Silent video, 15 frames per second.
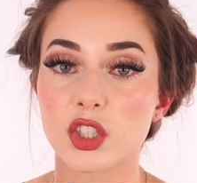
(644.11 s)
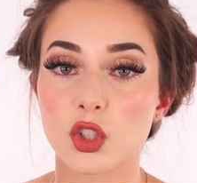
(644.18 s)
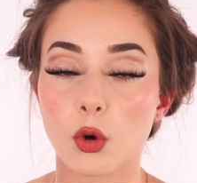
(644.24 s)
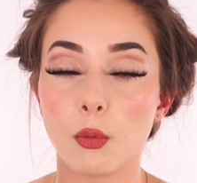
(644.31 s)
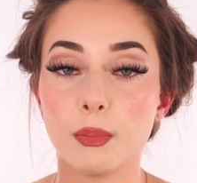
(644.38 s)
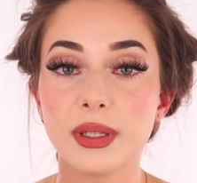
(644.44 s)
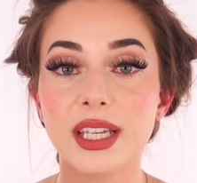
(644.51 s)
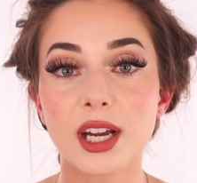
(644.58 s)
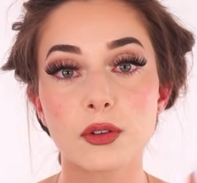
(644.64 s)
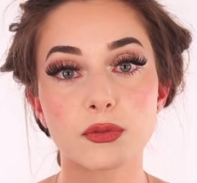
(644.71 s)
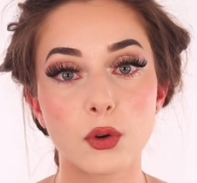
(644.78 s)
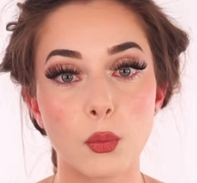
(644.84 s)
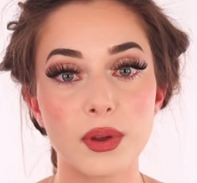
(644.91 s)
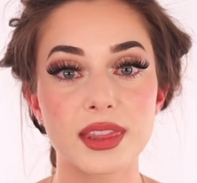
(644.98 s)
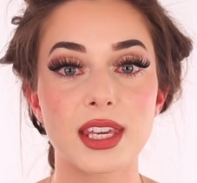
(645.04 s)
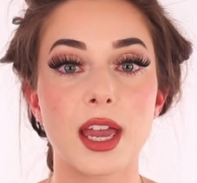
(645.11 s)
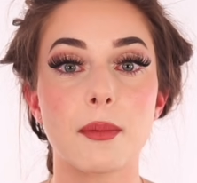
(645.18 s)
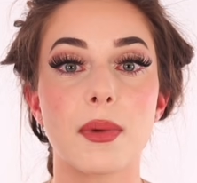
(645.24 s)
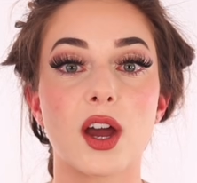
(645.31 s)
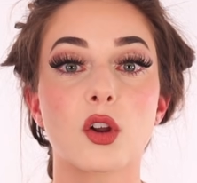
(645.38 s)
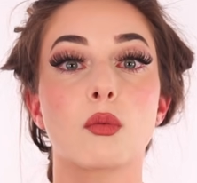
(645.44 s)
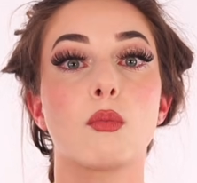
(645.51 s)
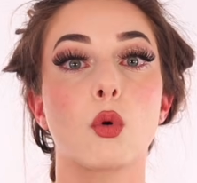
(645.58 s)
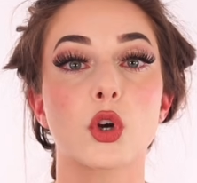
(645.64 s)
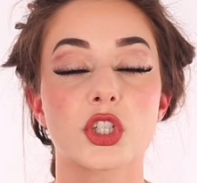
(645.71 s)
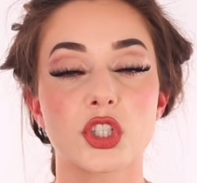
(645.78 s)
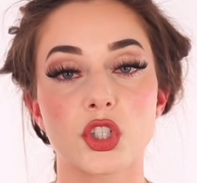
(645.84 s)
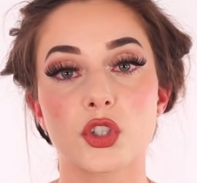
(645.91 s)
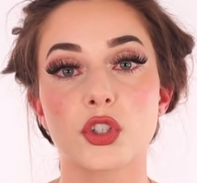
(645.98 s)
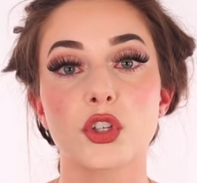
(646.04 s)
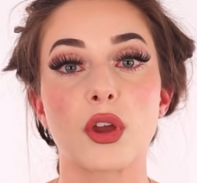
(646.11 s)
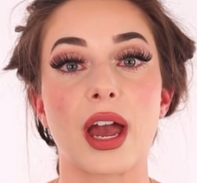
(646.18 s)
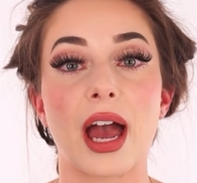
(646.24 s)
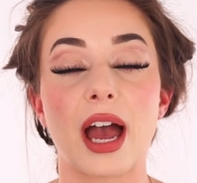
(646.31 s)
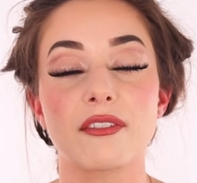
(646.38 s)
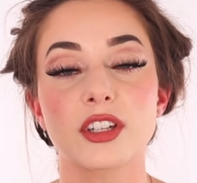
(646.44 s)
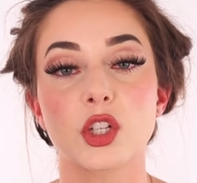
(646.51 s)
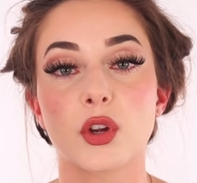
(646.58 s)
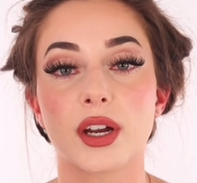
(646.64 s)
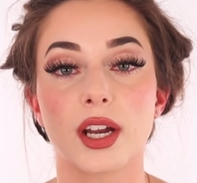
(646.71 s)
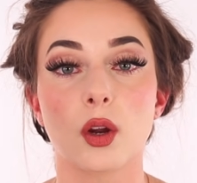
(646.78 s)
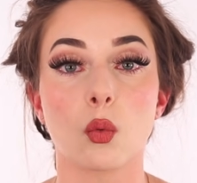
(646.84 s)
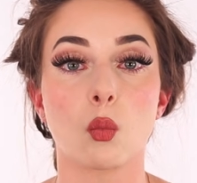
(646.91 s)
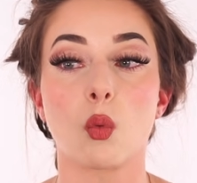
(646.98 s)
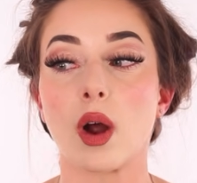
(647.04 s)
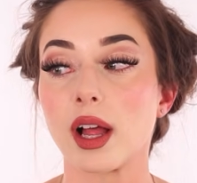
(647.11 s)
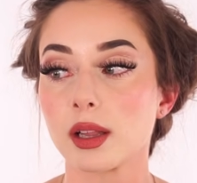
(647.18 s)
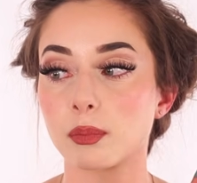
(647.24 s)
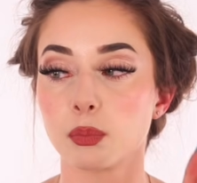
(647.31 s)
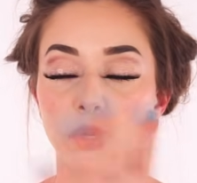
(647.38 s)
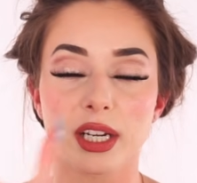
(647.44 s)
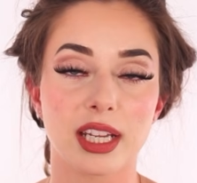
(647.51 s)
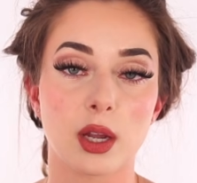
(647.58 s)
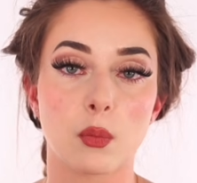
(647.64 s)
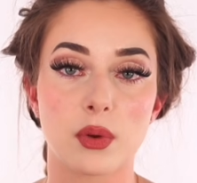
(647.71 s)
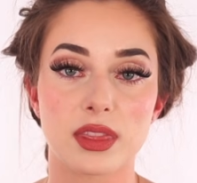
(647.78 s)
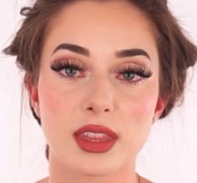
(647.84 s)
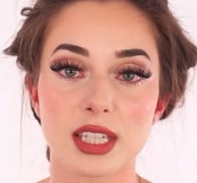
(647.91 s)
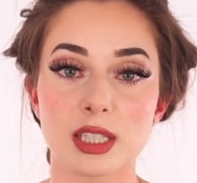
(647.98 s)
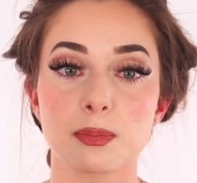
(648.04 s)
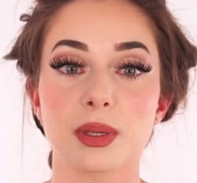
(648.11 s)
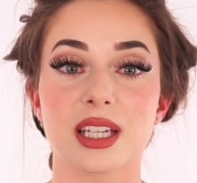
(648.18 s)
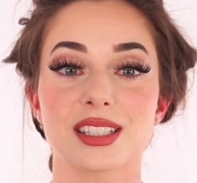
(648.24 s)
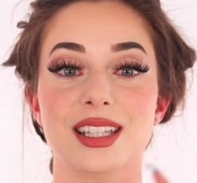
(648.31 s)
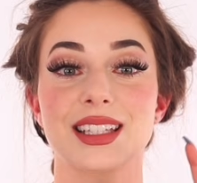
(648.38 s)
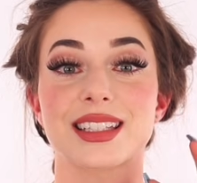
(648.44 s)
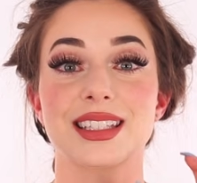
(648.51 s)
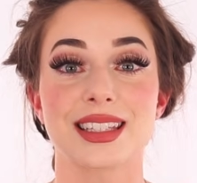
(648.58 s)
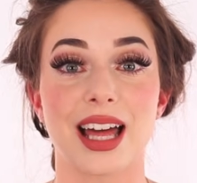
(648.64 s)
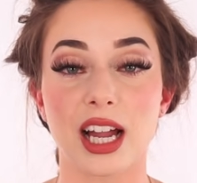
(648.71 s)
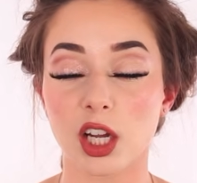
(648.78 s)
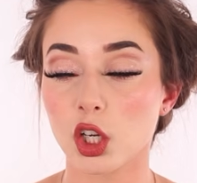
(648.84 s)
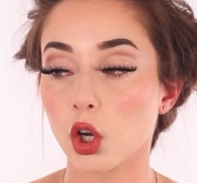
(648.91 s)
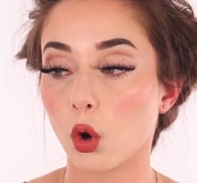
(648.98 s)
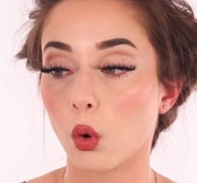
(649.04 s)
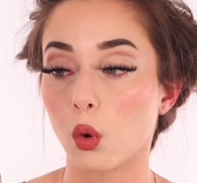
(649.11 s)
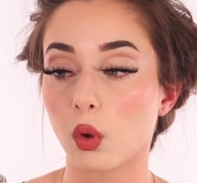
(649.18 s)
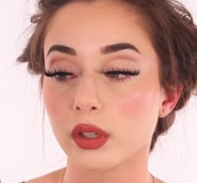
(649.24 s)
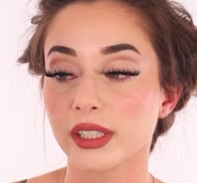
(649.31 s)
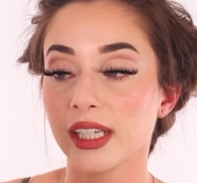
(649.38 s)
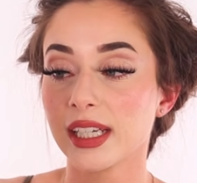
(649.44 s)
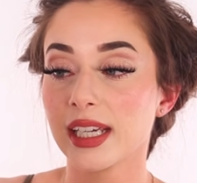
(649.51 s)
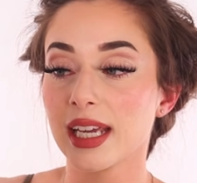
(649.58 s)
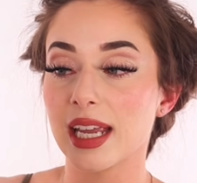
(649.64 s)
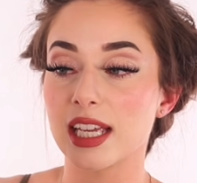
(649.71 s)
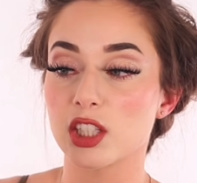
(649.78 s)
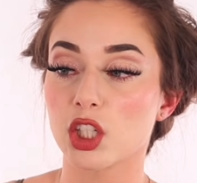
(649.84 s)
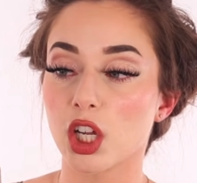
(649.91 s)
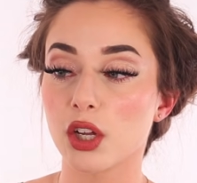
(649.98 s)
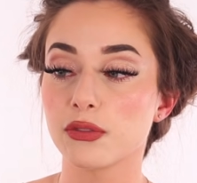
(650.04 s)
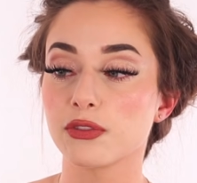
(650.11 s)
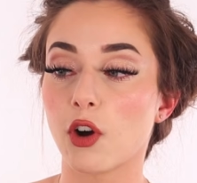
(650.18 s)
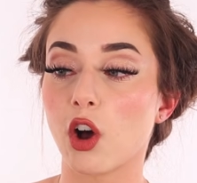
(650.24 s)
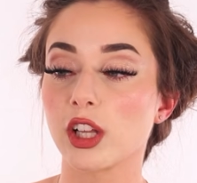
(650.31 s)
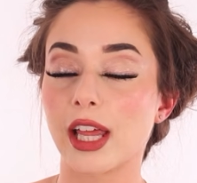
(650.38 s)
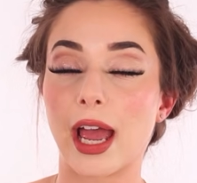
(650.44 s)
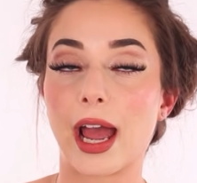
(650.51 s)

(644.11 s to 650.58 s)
So be careful with the amount of moisture you have in your hair while putting it with this, because it's not gonna hold, it's gonna fall.